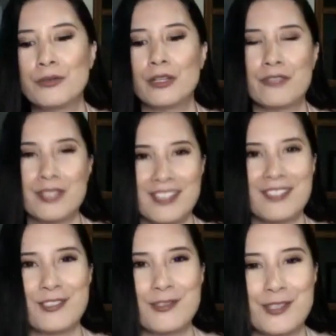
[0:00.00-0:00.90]
of Ski
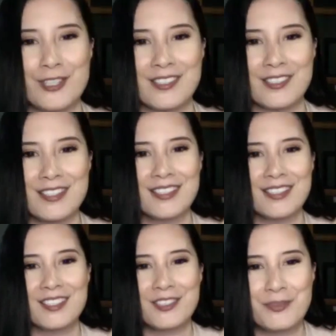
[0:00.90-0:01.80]
Solutions.
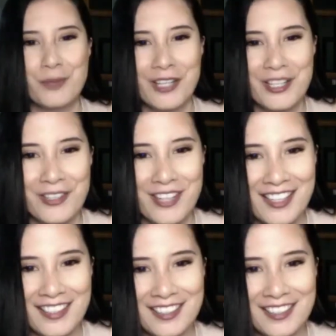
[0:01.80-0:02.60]
Good morning, Craig.